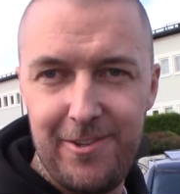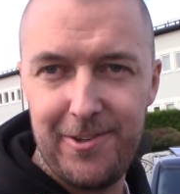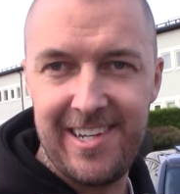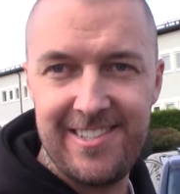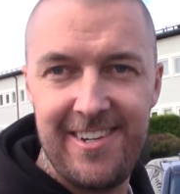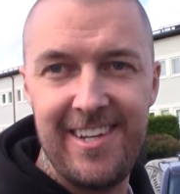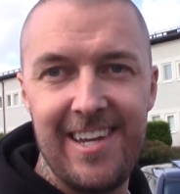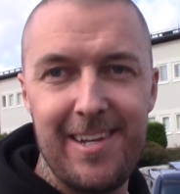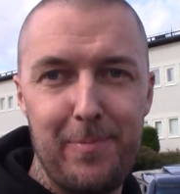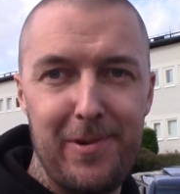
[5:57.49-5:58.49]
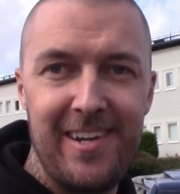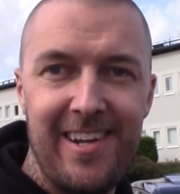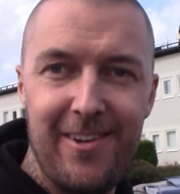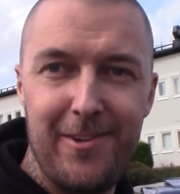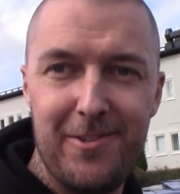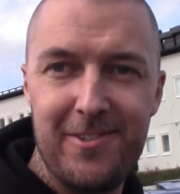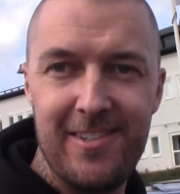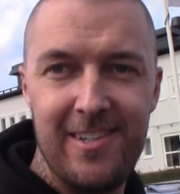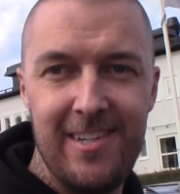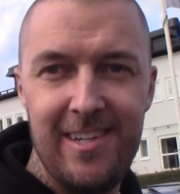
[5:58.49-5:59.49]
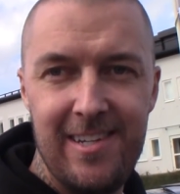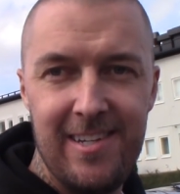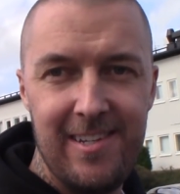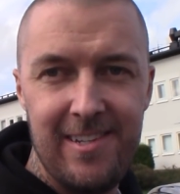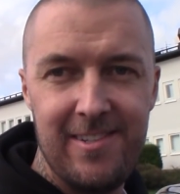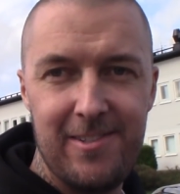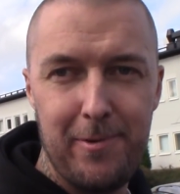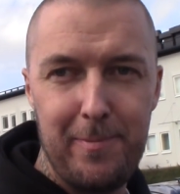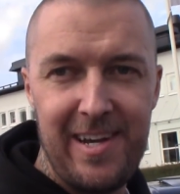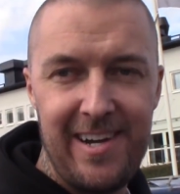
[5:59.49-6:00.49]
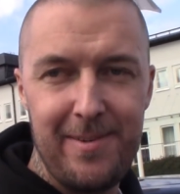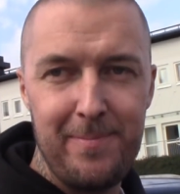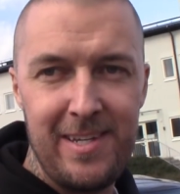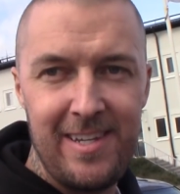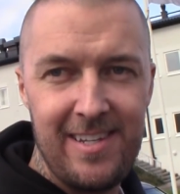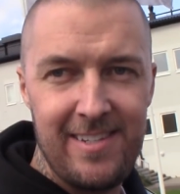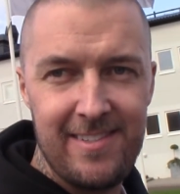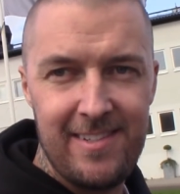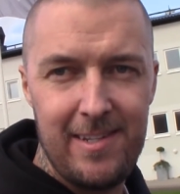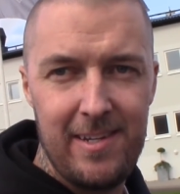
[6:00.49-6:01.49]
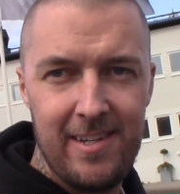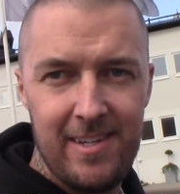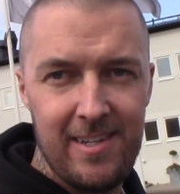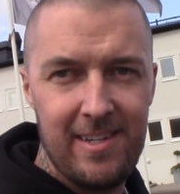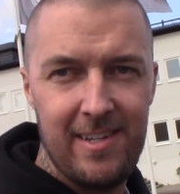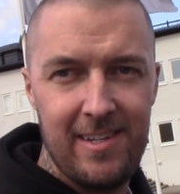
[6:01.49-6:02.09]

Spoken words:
you actually got pretty close. So behind me is the